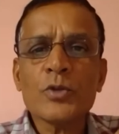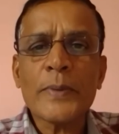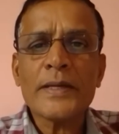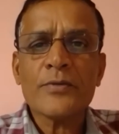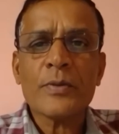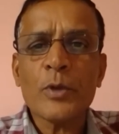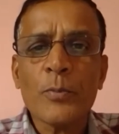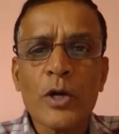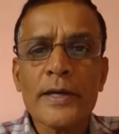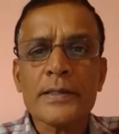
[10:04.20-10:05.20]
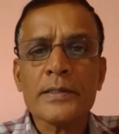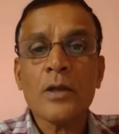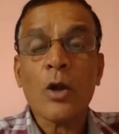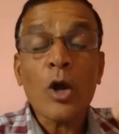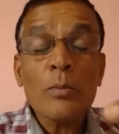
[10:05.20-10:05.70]
spend it from your pocket.
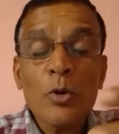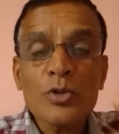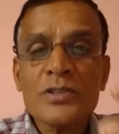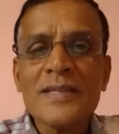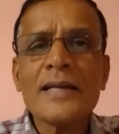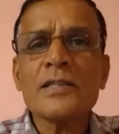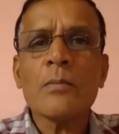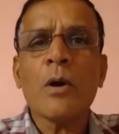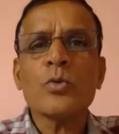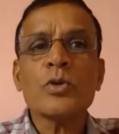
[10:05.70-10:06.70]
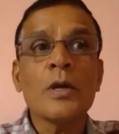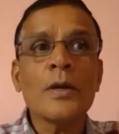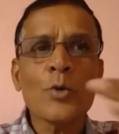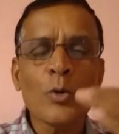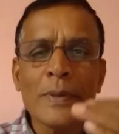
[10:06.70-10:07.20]
Almost that amount
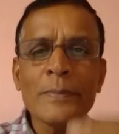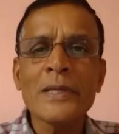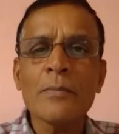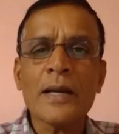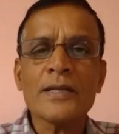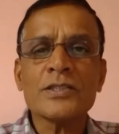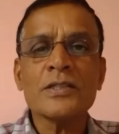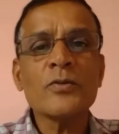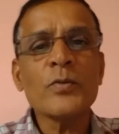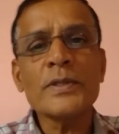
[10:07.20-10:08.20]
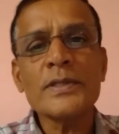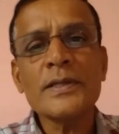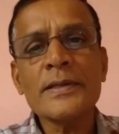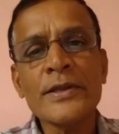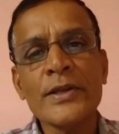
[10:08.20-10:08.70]
could be minimized with
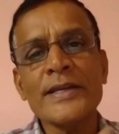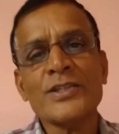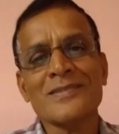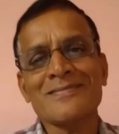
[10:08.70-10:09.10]
irrigation.